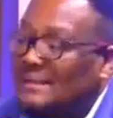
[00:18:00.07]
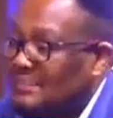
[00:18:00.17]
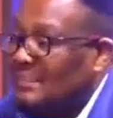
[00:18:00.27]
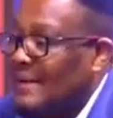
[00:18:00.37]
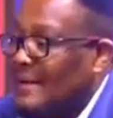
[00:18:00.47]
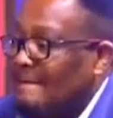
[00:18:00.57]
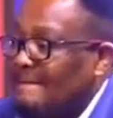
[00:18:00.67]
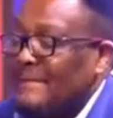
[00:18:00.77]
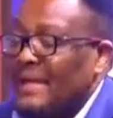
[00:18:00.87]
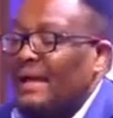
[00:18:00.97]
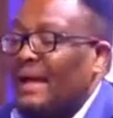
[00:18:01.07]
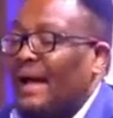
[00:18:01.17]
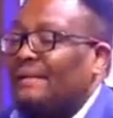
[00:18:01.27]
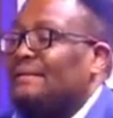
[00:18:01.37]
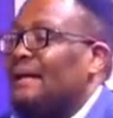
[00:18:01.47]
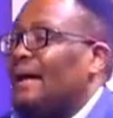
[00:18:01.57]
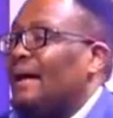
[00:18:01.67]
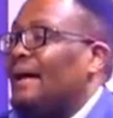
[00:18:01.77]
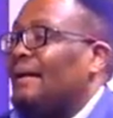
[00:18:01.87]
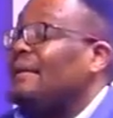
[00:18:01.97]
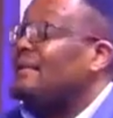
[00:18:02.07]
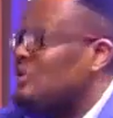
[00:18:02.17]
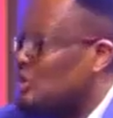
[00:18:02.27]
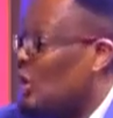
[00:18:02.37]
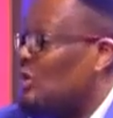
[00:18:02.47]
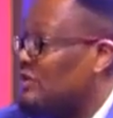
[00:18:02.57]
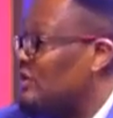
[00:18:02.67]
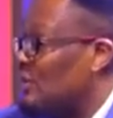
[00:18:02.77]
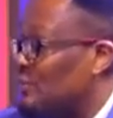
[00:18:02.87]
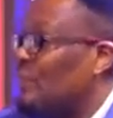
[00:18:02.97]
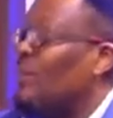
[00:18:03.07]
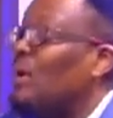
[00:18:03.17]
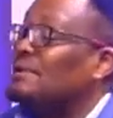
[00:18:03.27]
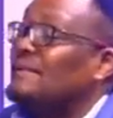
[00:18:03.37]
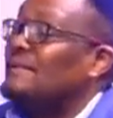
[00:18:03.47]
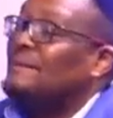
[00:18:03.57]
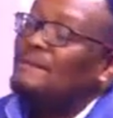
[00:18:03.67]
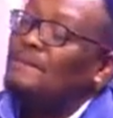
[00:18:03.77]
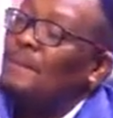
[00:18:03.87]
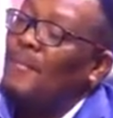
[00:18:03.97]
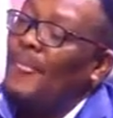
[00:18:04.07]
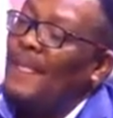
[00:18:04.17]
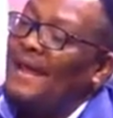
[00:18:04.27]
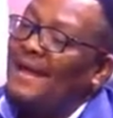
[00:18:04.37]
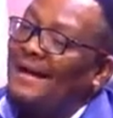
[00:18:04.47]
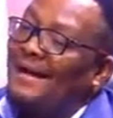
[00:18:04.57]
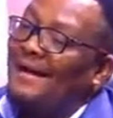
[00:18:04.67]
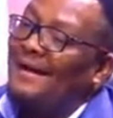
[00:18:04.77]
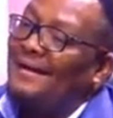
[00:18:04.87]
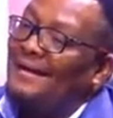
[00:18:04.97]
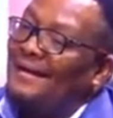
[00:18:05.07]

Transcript: him, and then he chose to promote a